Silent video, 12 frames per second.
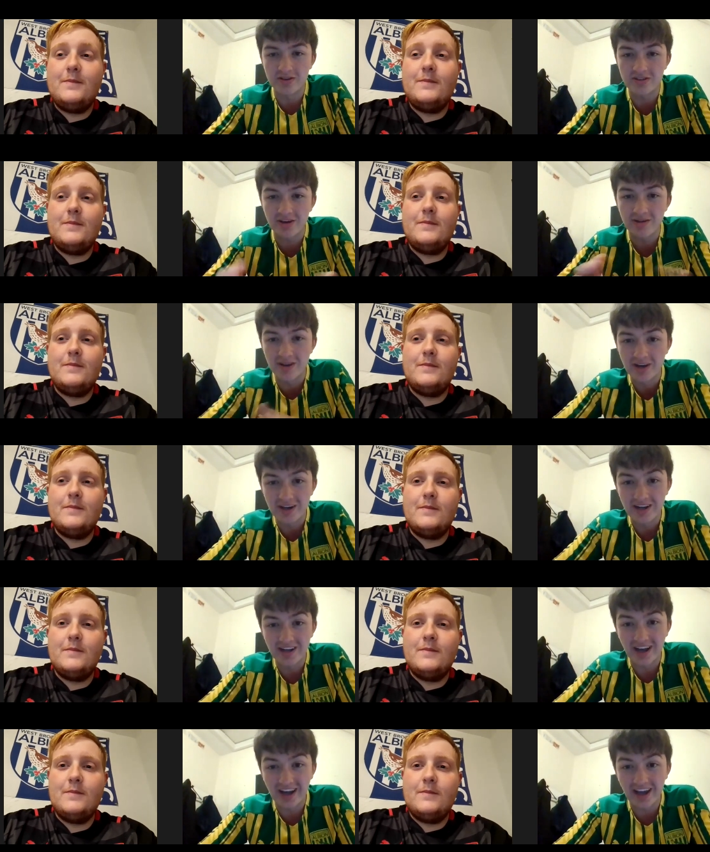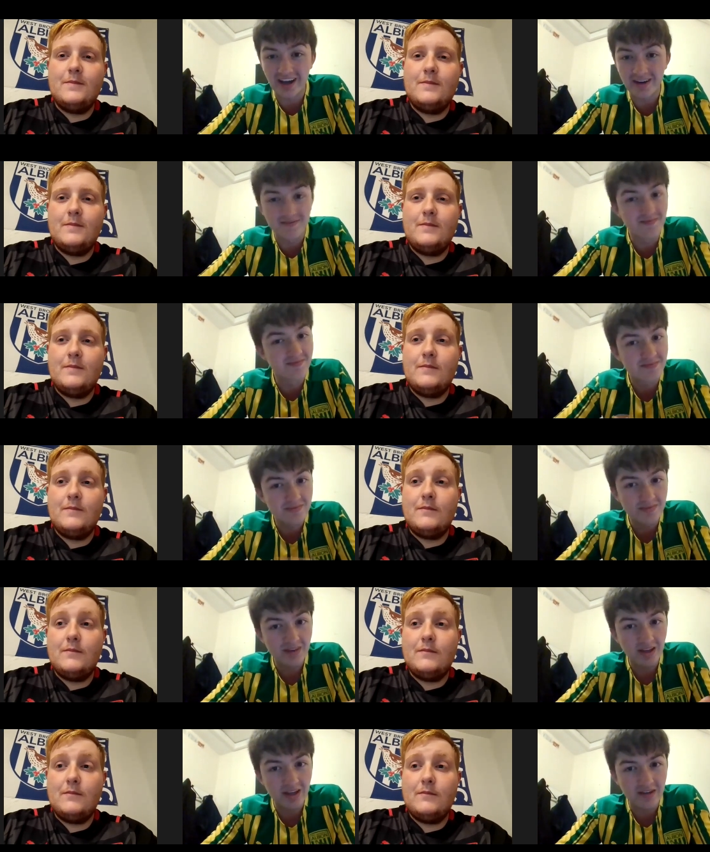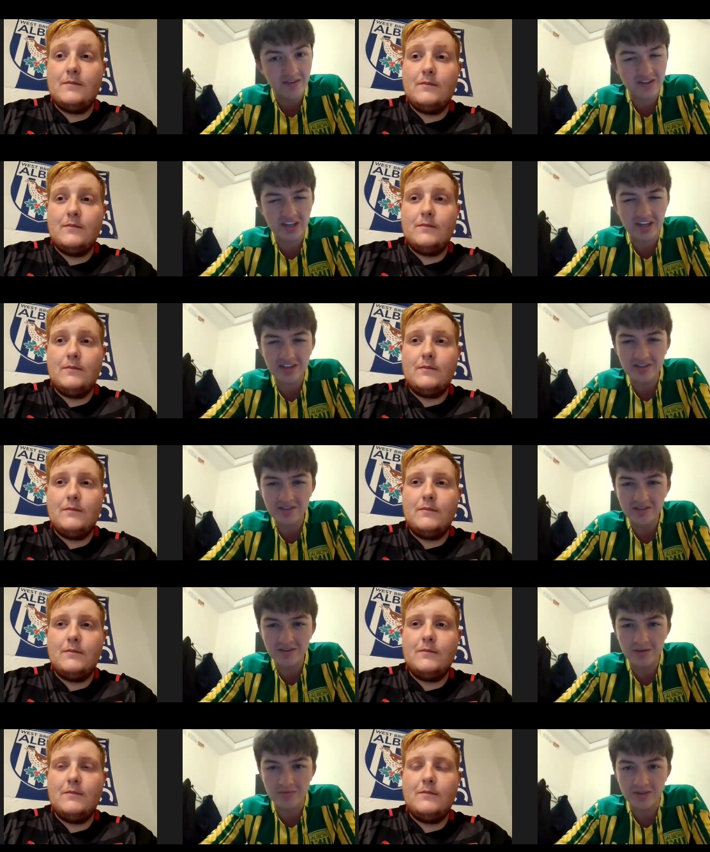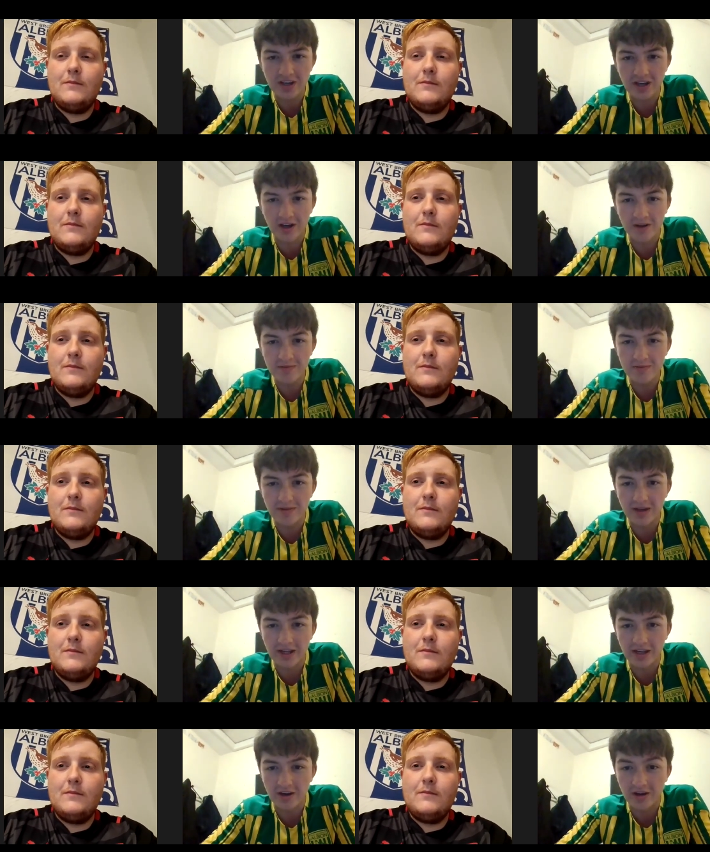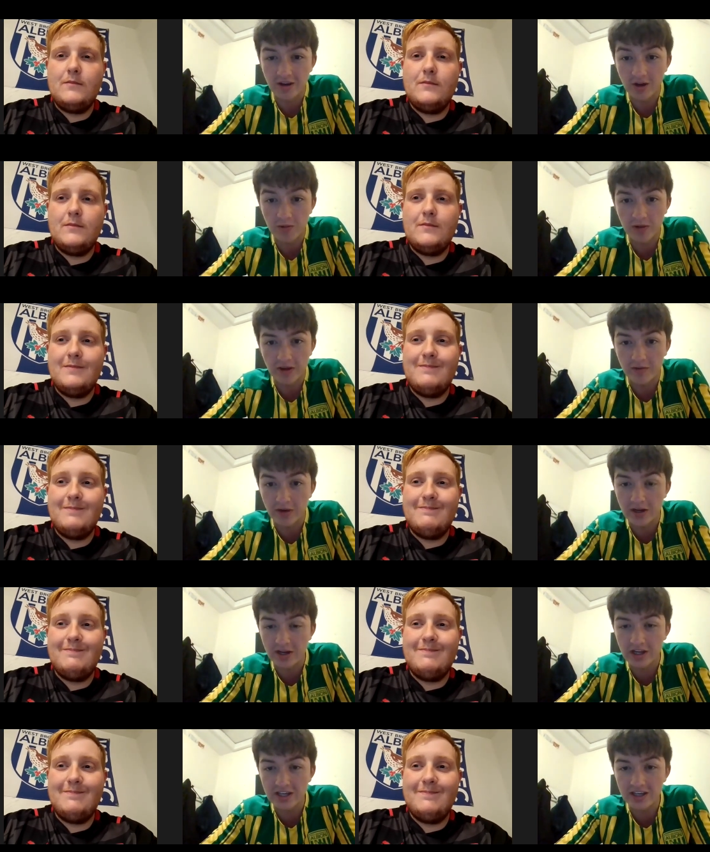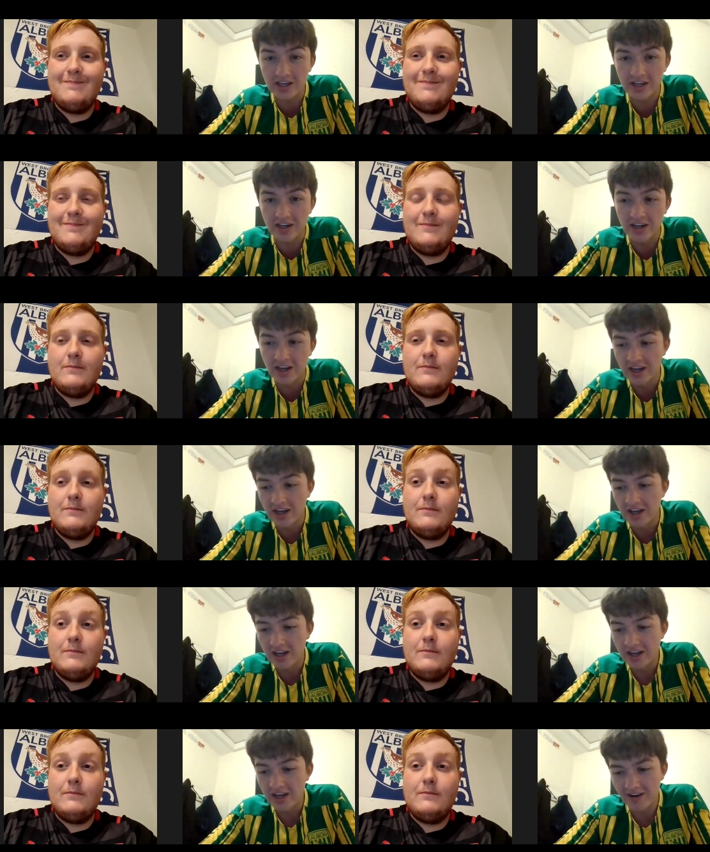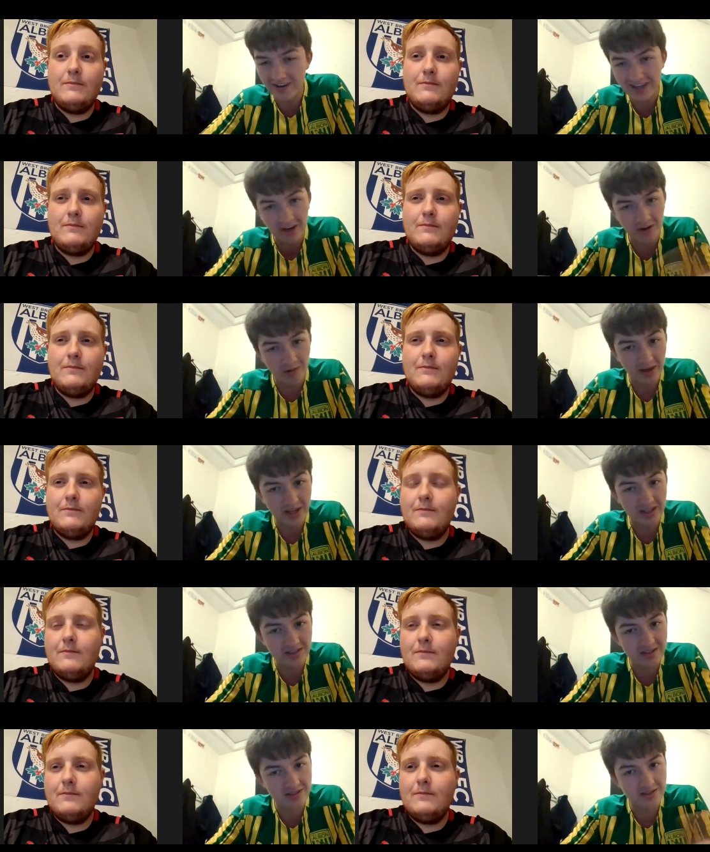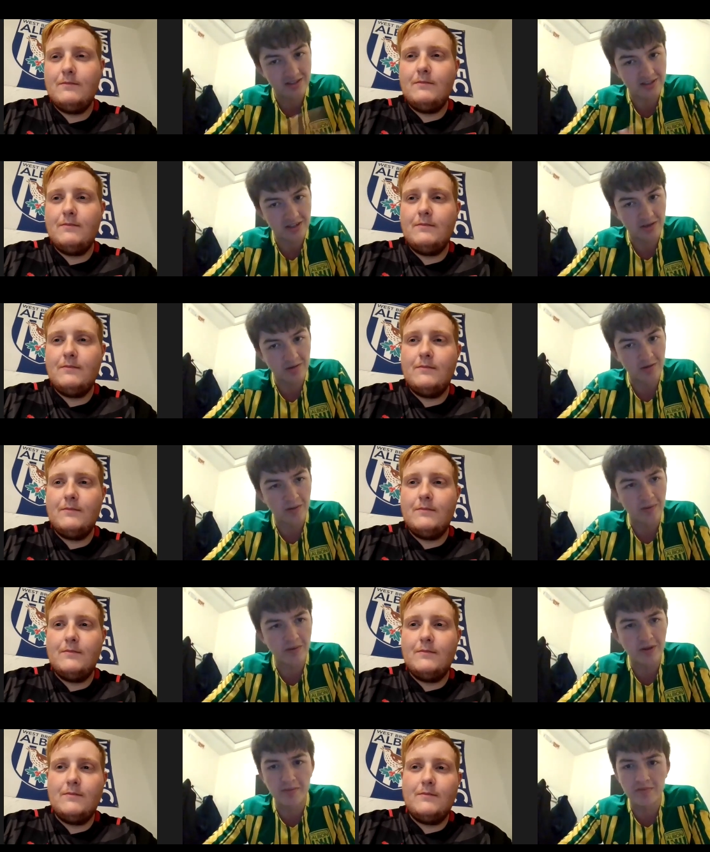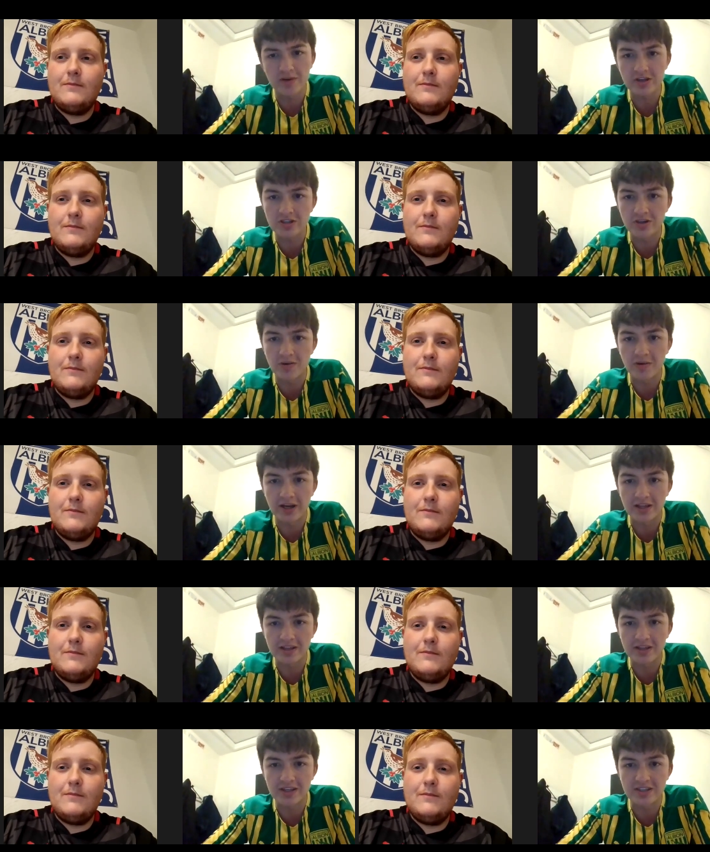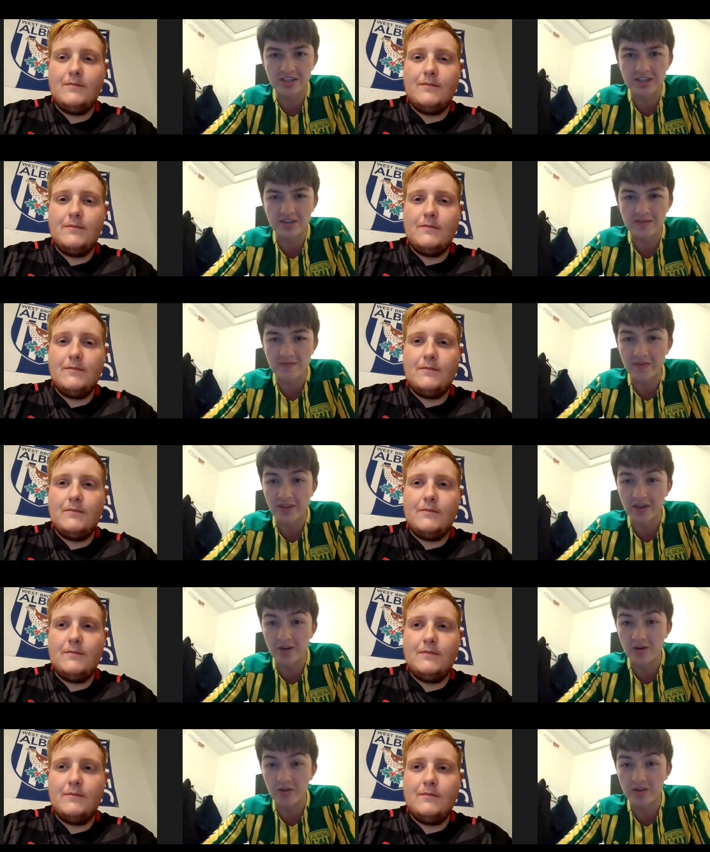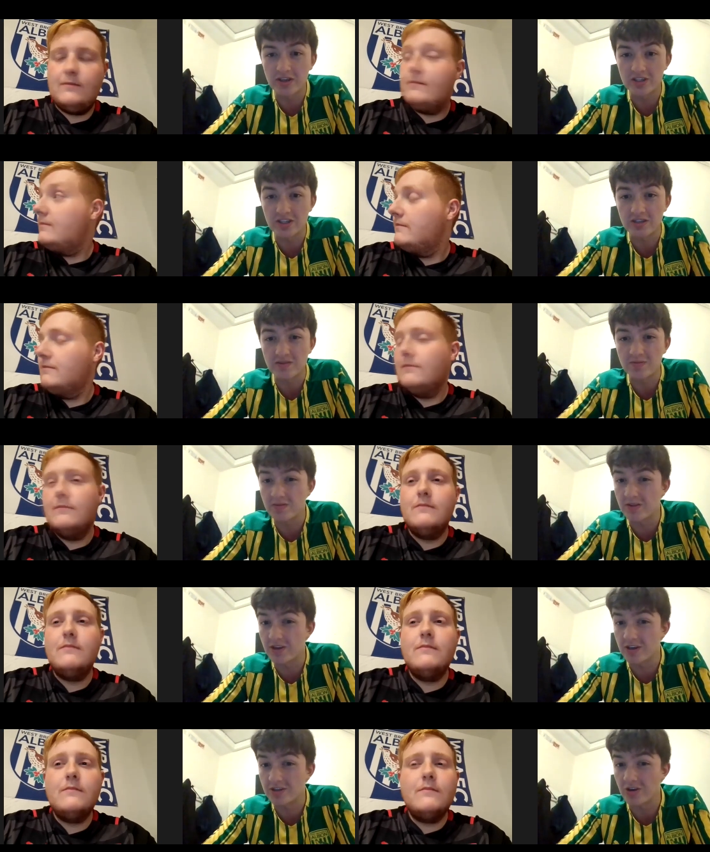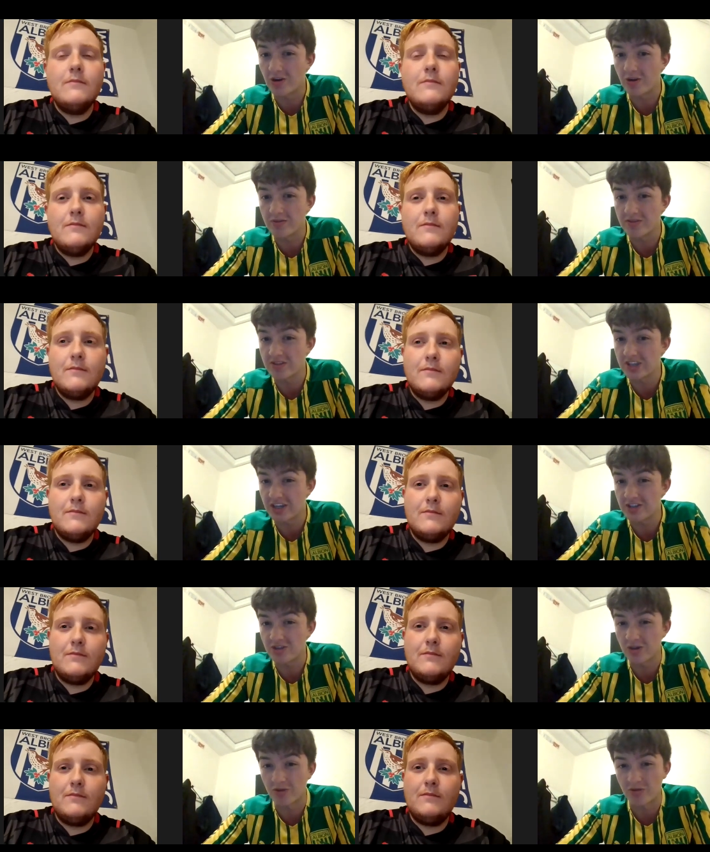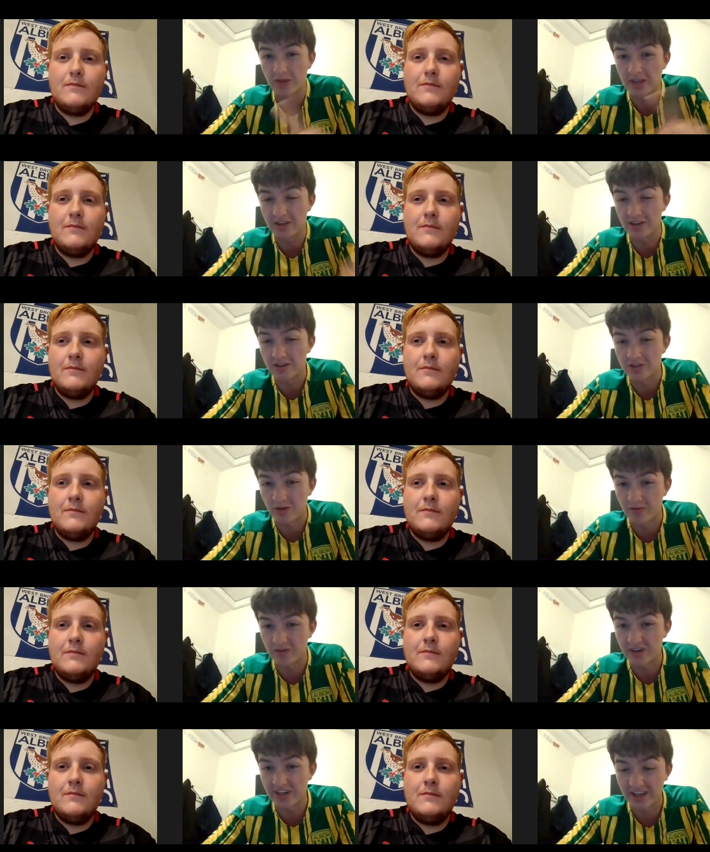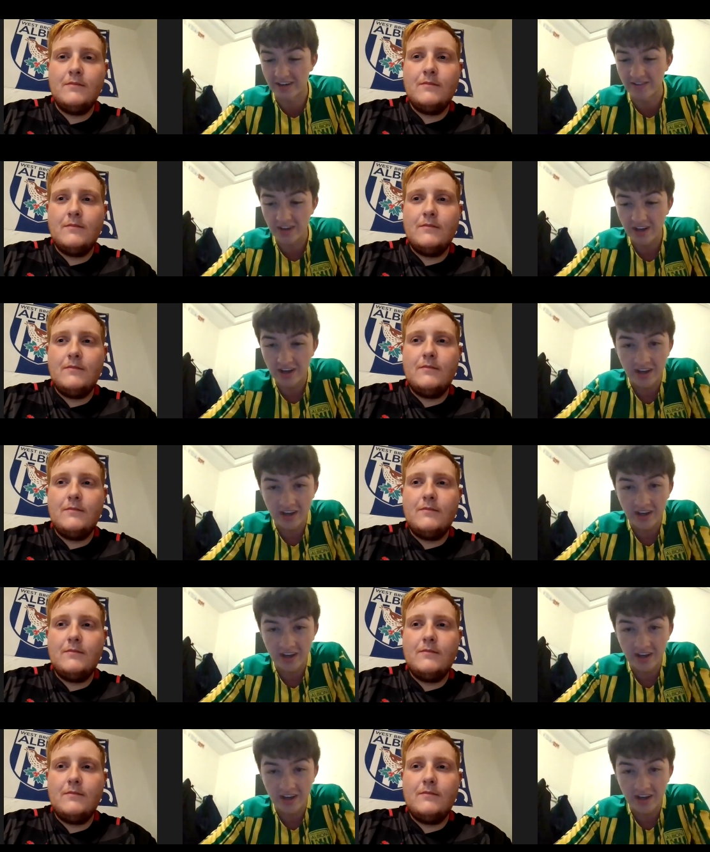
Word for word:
Speaker 1: it. So, again, if you see us, come say hello. We are, we're friendly, and I cannot wait to see you all at Preston away. This is another. This is third time, second time for me, third time for Dave.